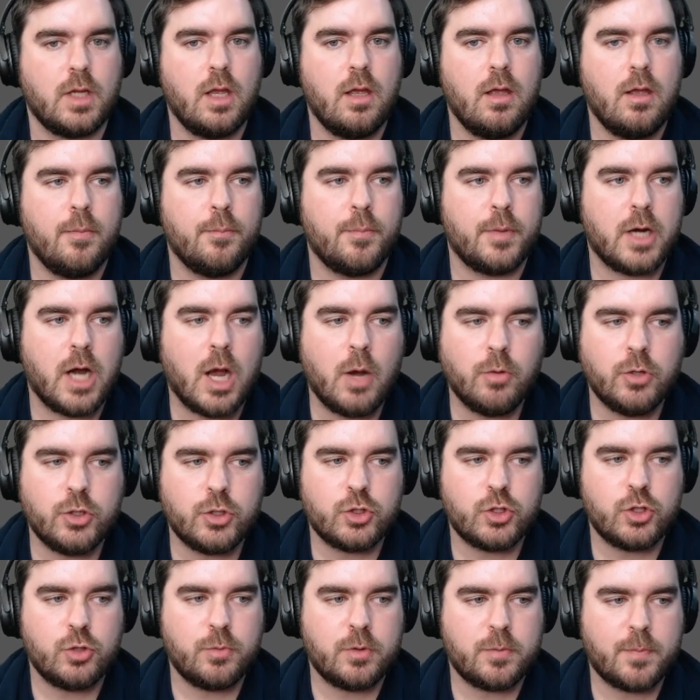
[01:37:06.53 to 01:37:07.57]
But I would
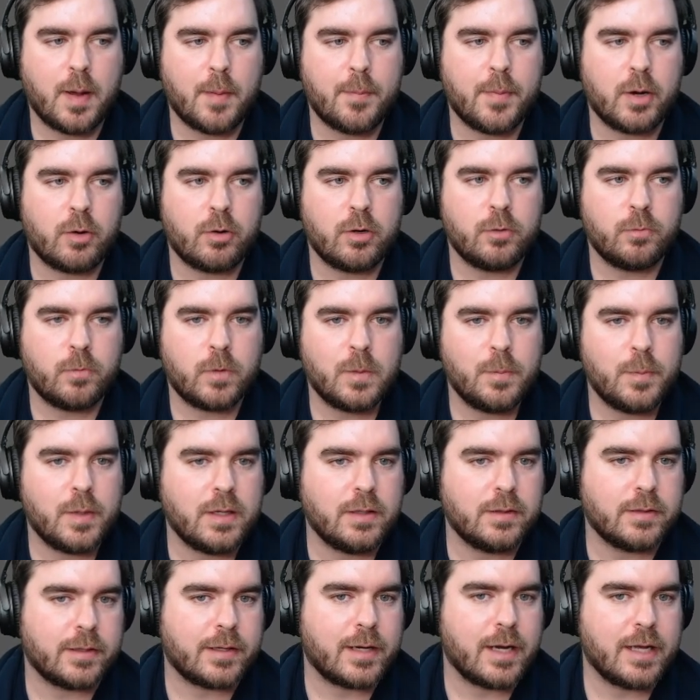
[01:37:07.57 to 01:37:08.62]
assume with Barbarian Ring being
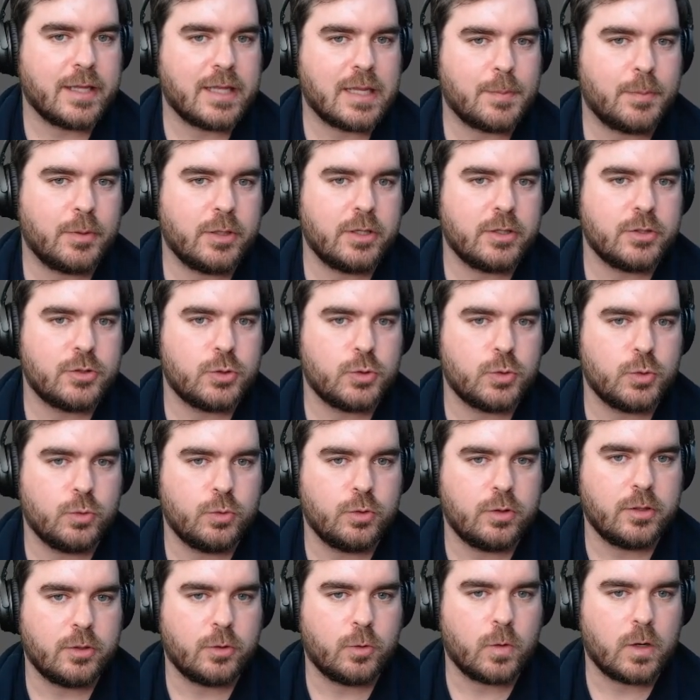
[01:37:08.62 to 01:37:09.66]
the card they put into
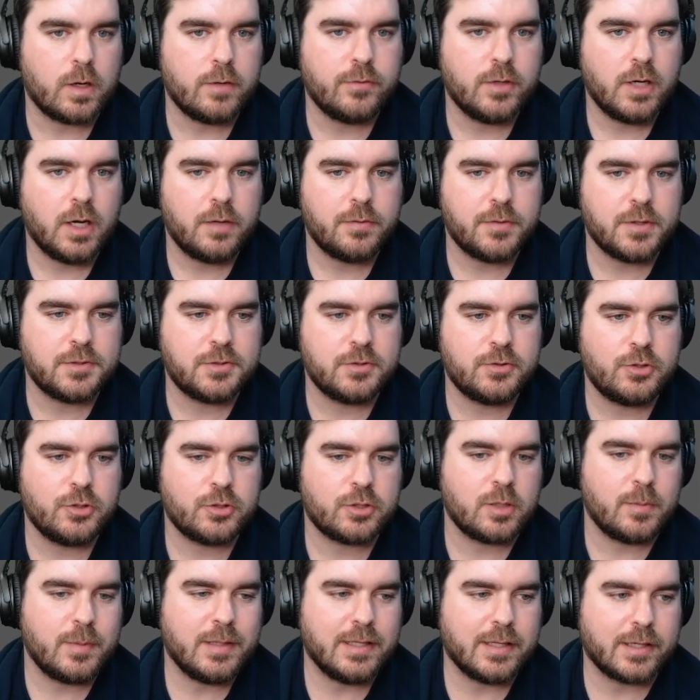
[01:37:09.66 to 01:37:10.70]
the graveyard, this is just
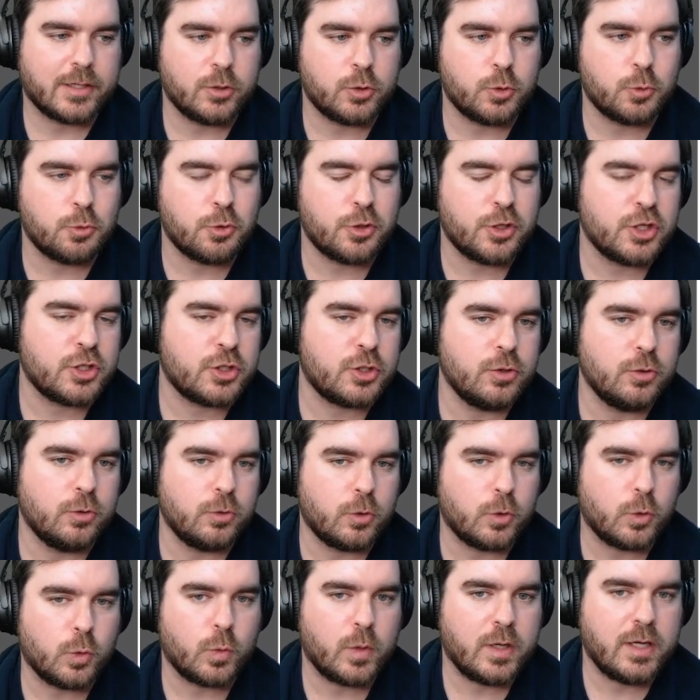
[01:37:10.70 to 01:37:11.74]
going to be like a traditional
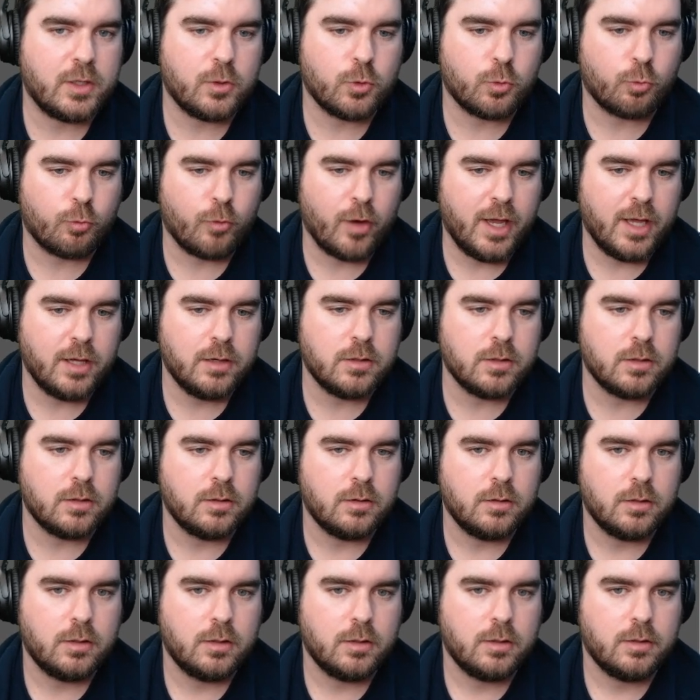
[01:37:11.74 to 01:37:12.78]
green-red
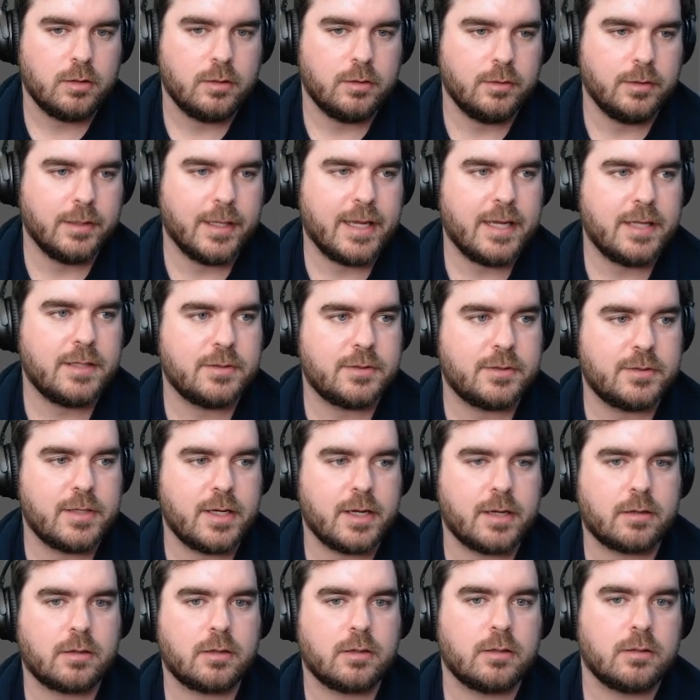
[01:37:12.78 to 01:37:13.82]
lands
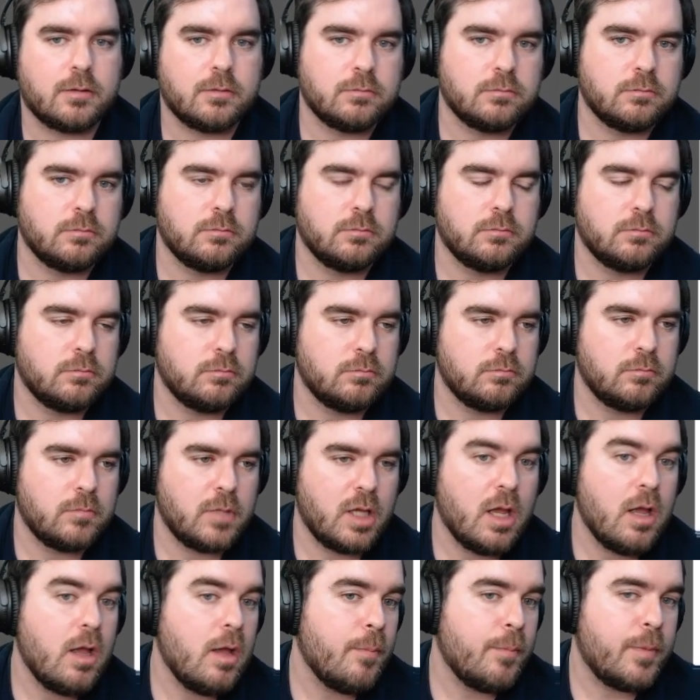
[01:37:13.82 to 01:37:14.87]
deck.
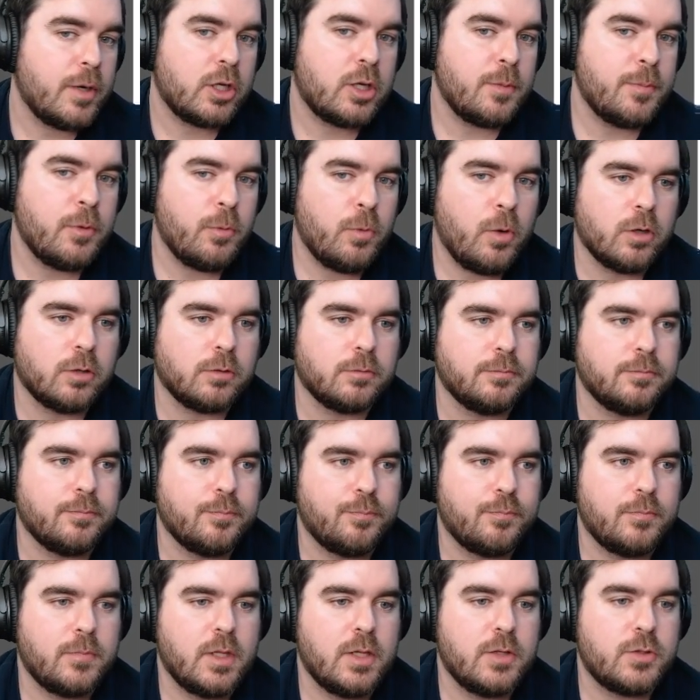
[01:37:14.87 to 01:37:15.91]
But I could be wrong.
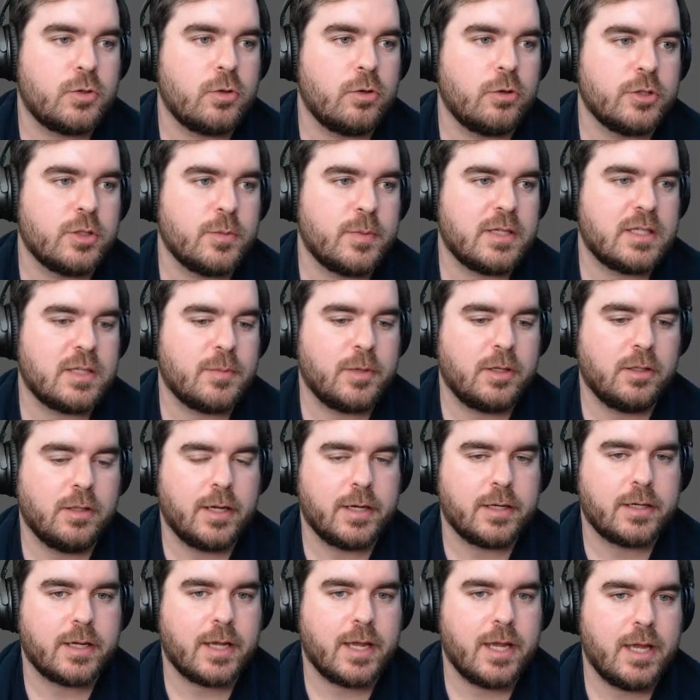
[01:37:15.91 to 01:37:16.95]
This could also be something
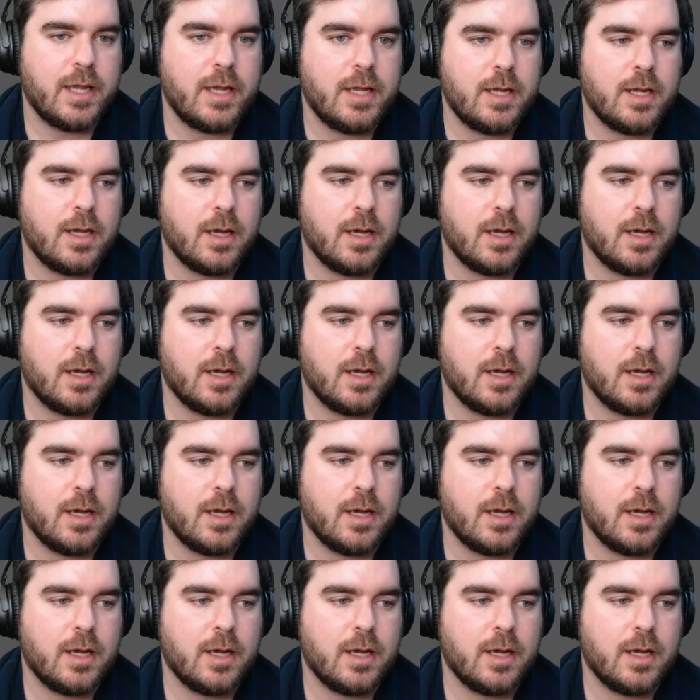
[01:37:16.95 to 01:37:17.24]
like a...